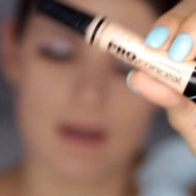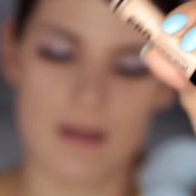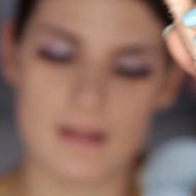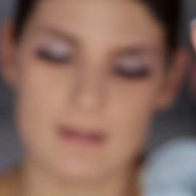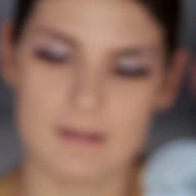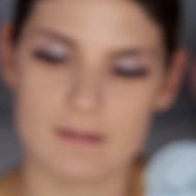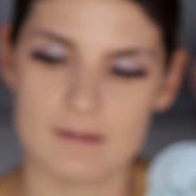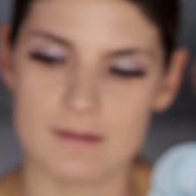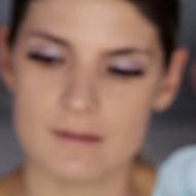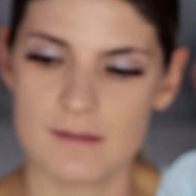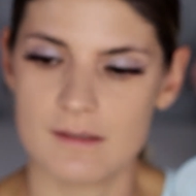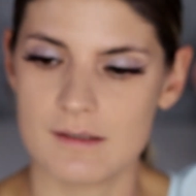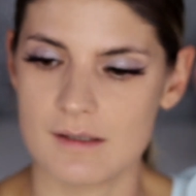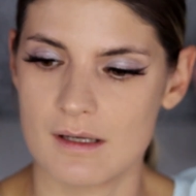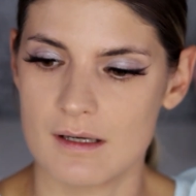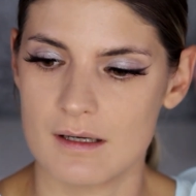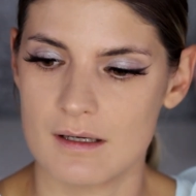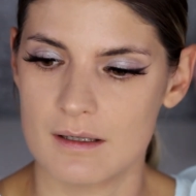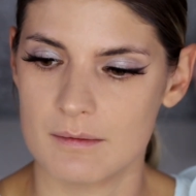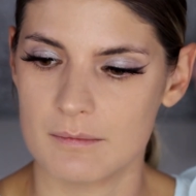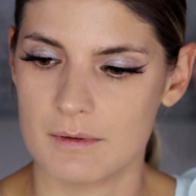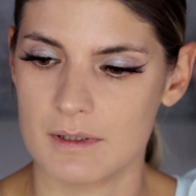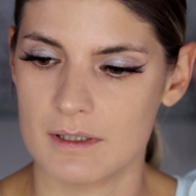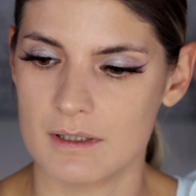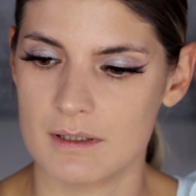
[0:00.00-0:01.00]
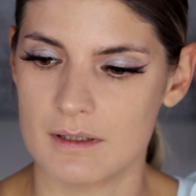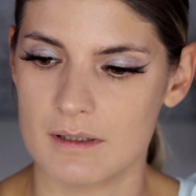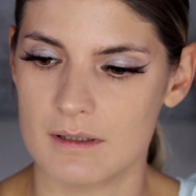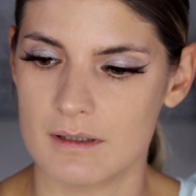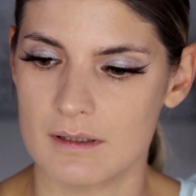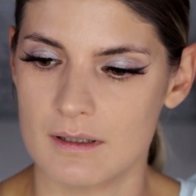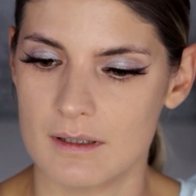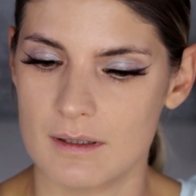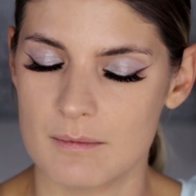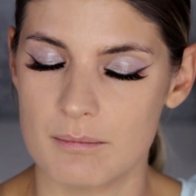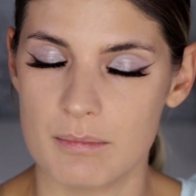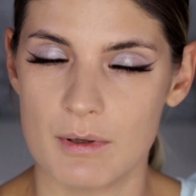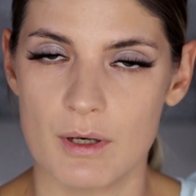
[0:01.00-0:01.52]
and I'm gonna
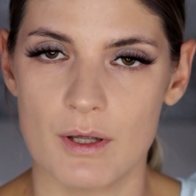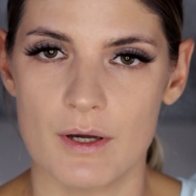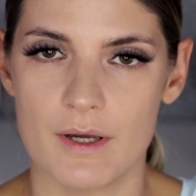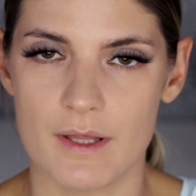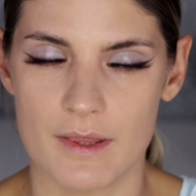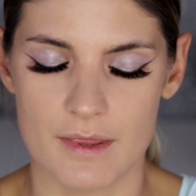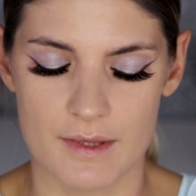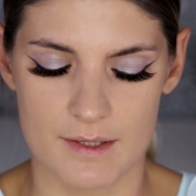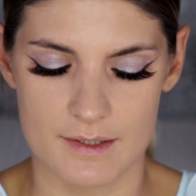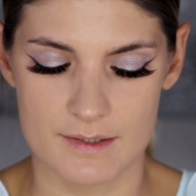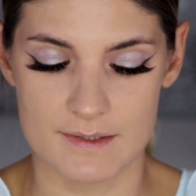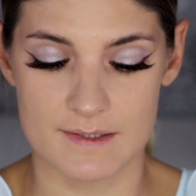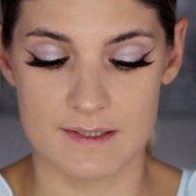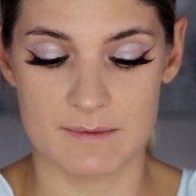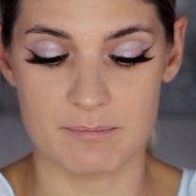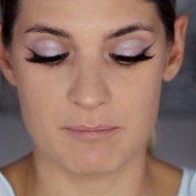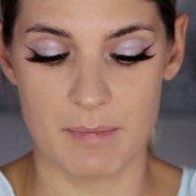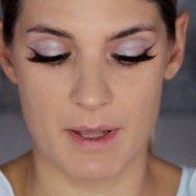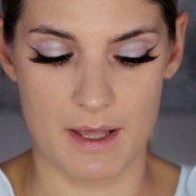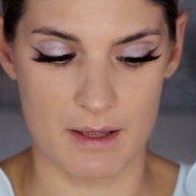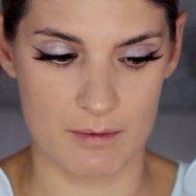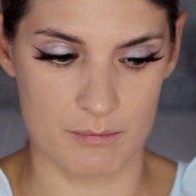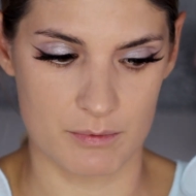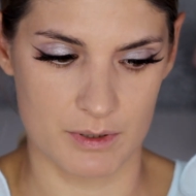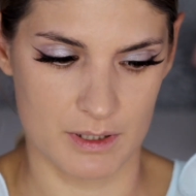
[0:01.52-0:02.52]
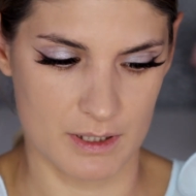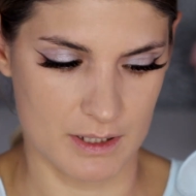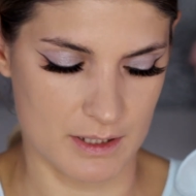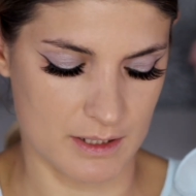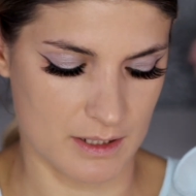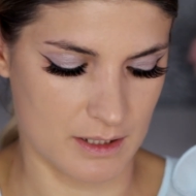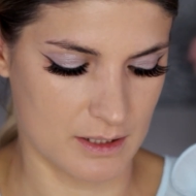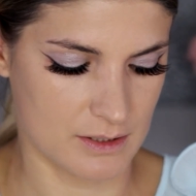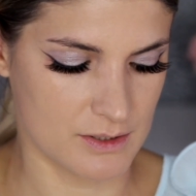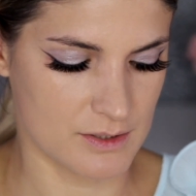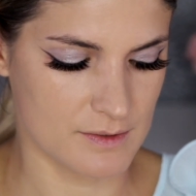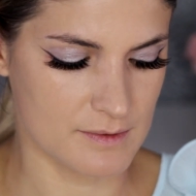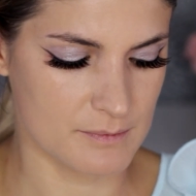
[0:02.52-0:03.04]
apply this
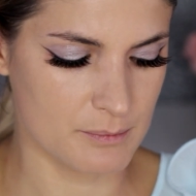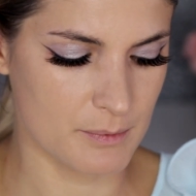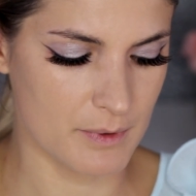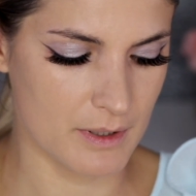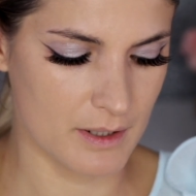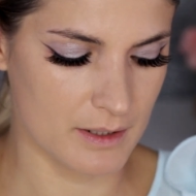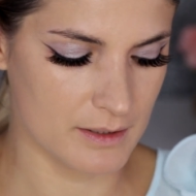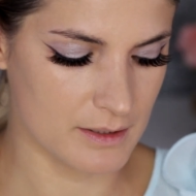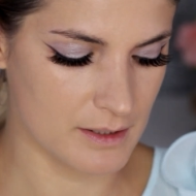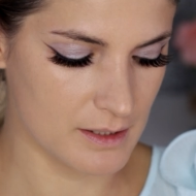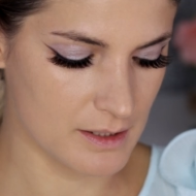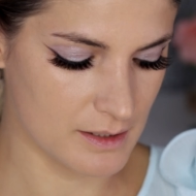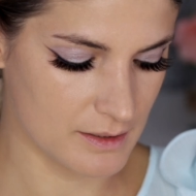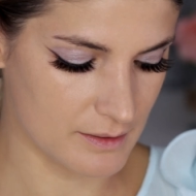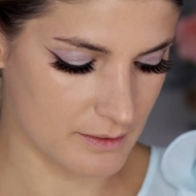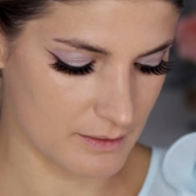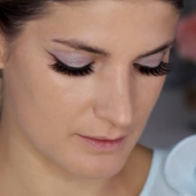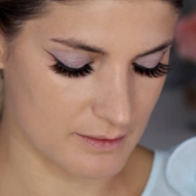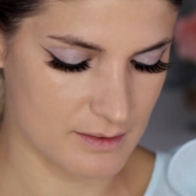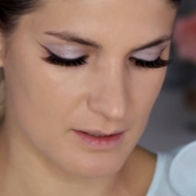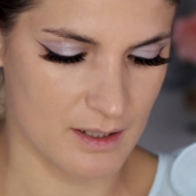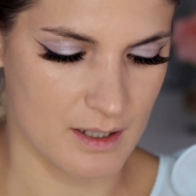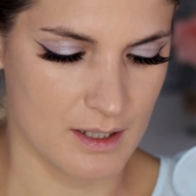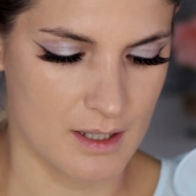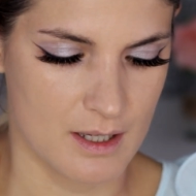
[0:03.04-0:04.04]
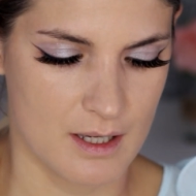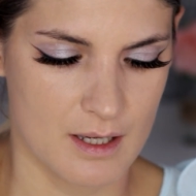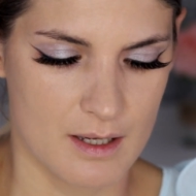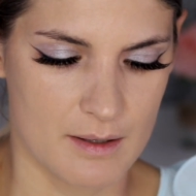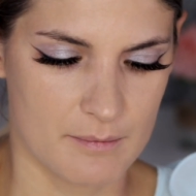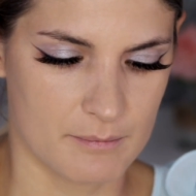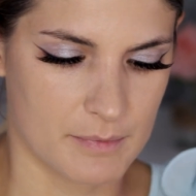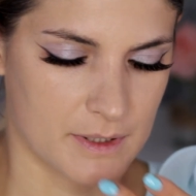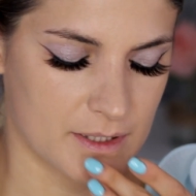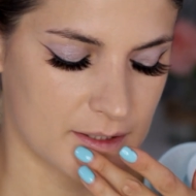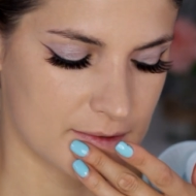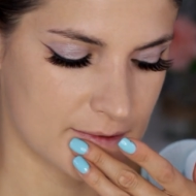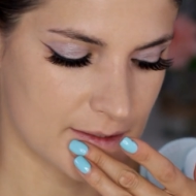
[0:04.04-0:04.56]
sparingly, just where I need it,
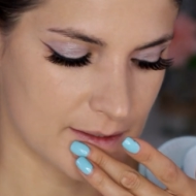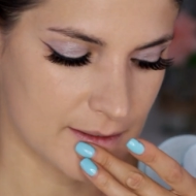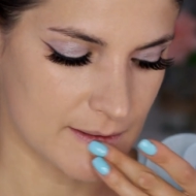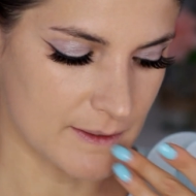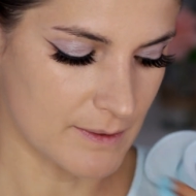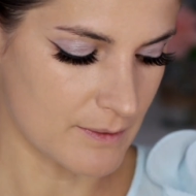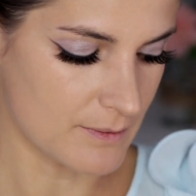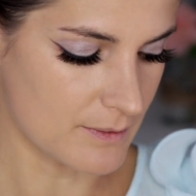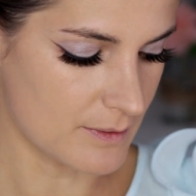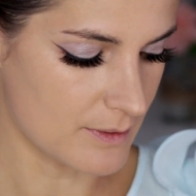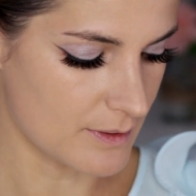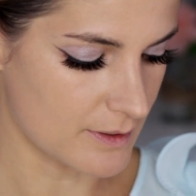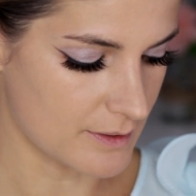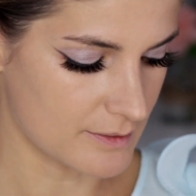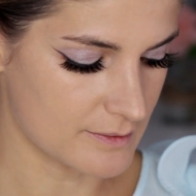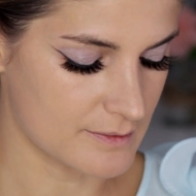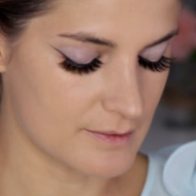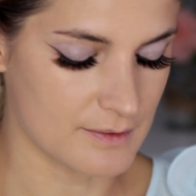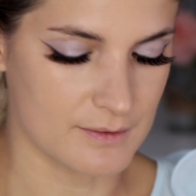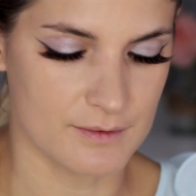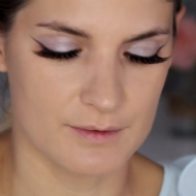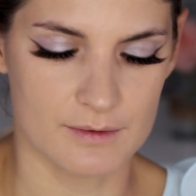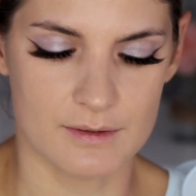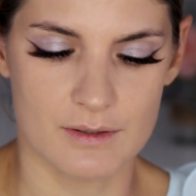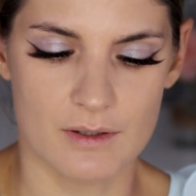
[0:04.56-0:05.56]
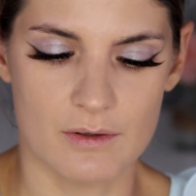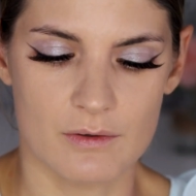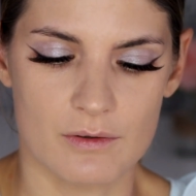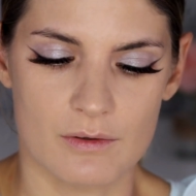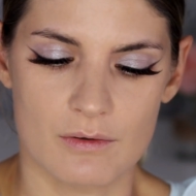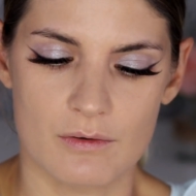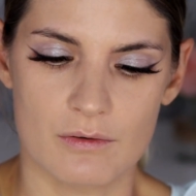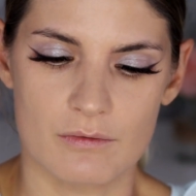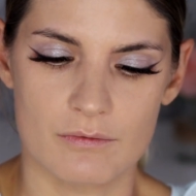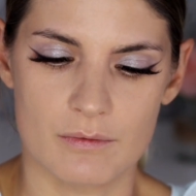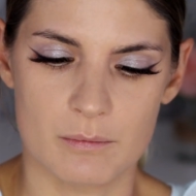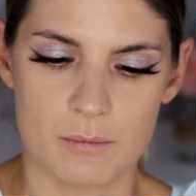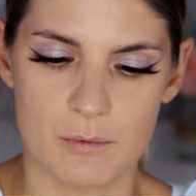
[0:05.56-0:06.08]
because I don't like to go
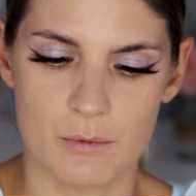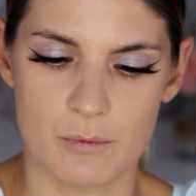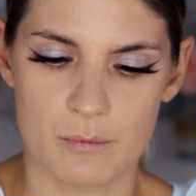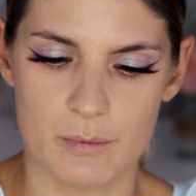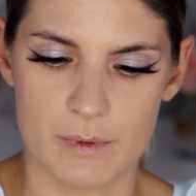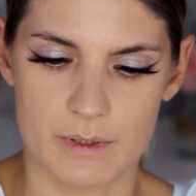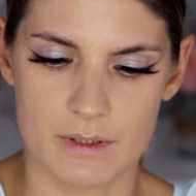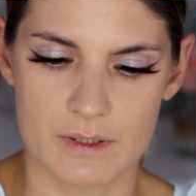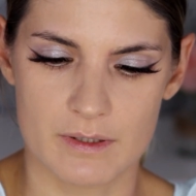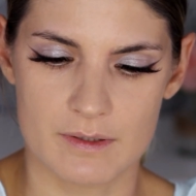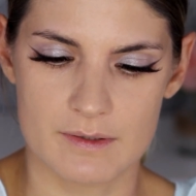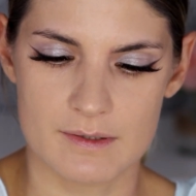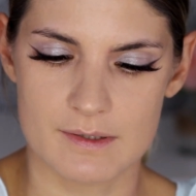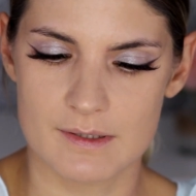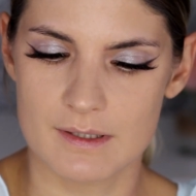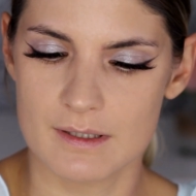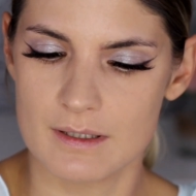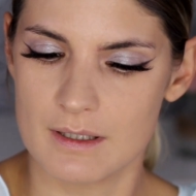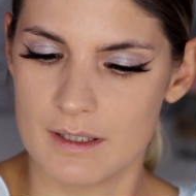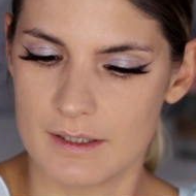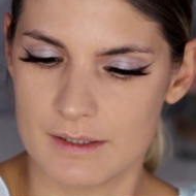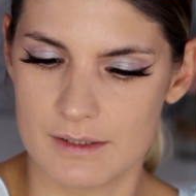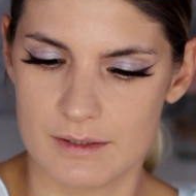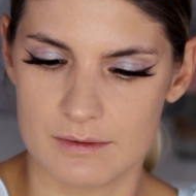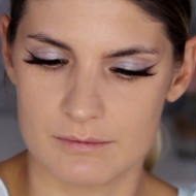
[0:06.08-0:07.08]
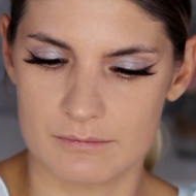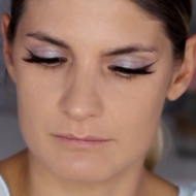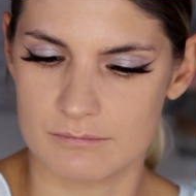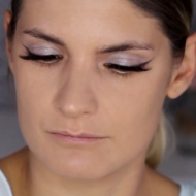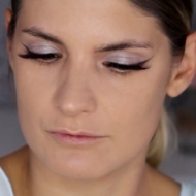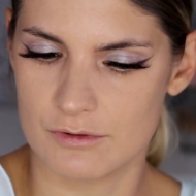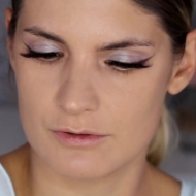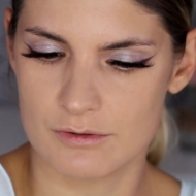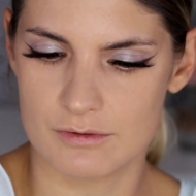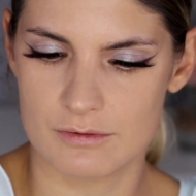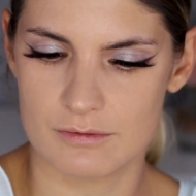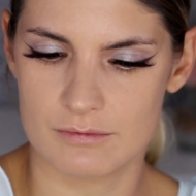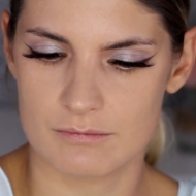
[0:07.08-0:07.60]
overboard with concealer. I
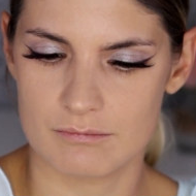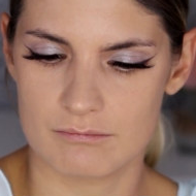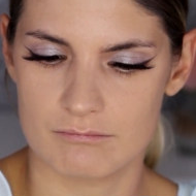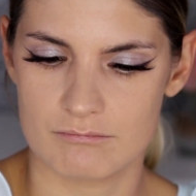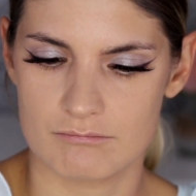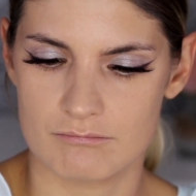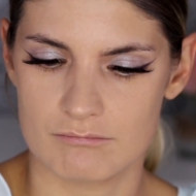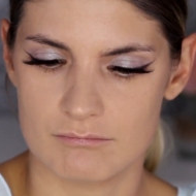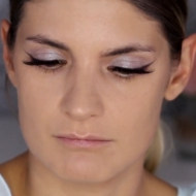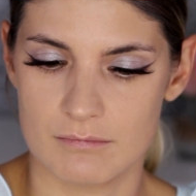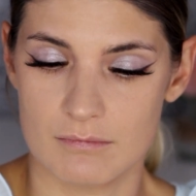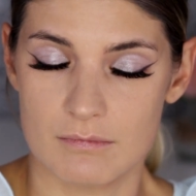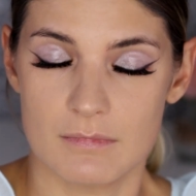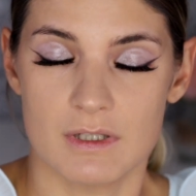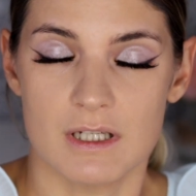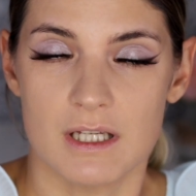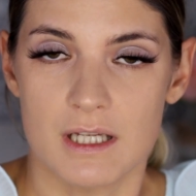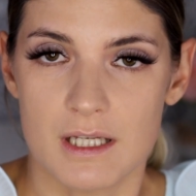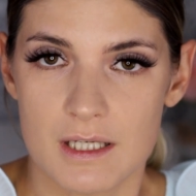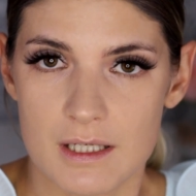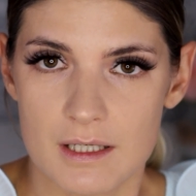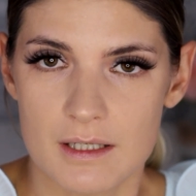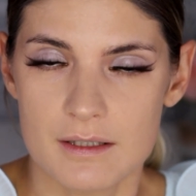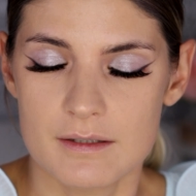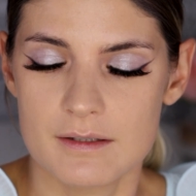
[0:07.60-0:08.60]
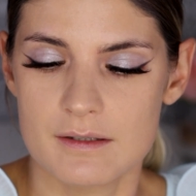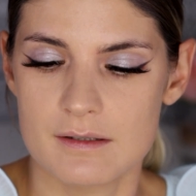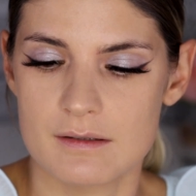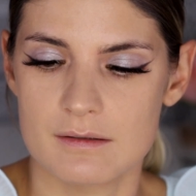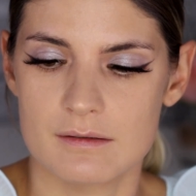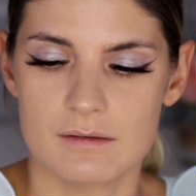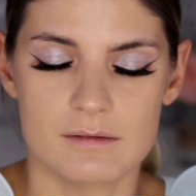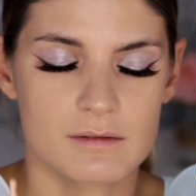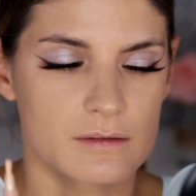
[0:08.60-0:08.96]
don't need it.